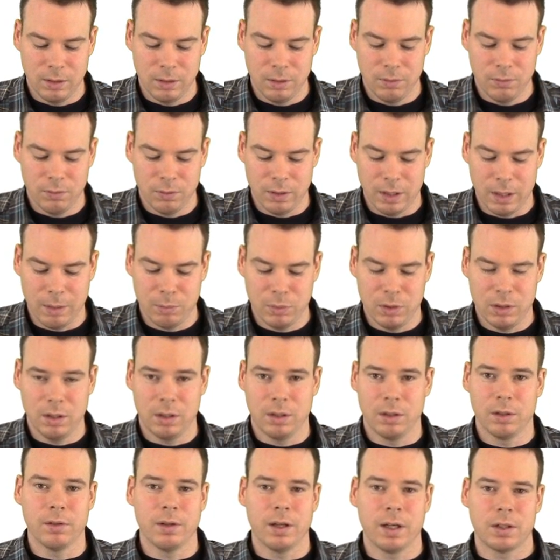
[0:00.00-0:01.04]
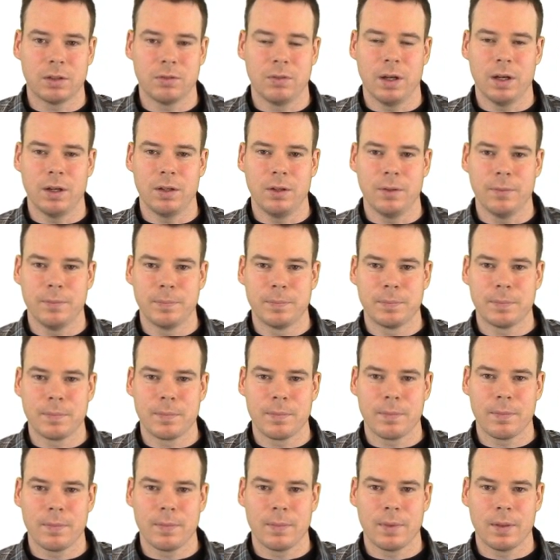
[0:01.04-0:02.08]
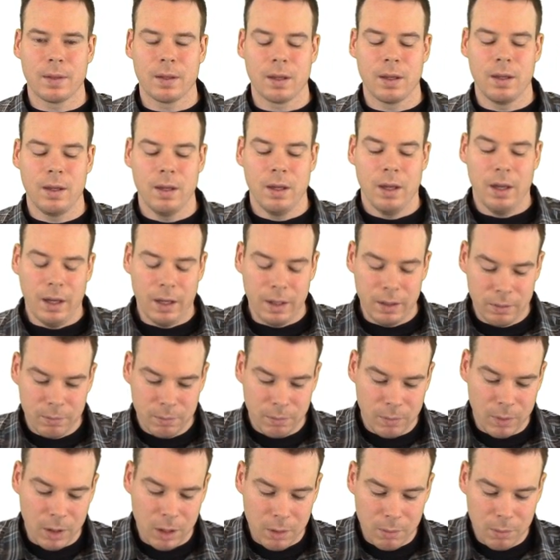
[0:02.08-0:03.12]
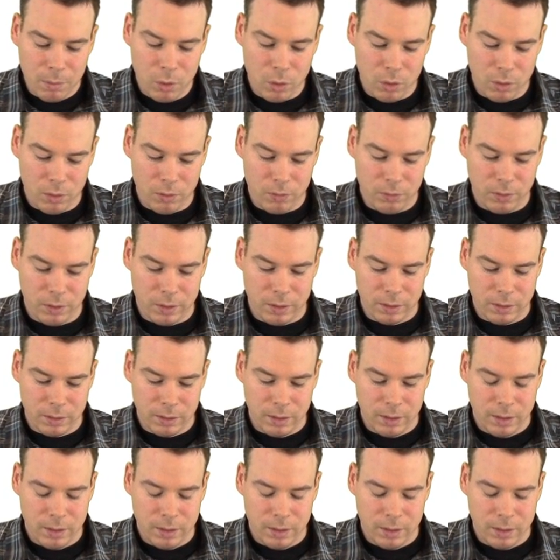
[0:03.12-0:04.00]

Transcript: for that particular x value. And moreover,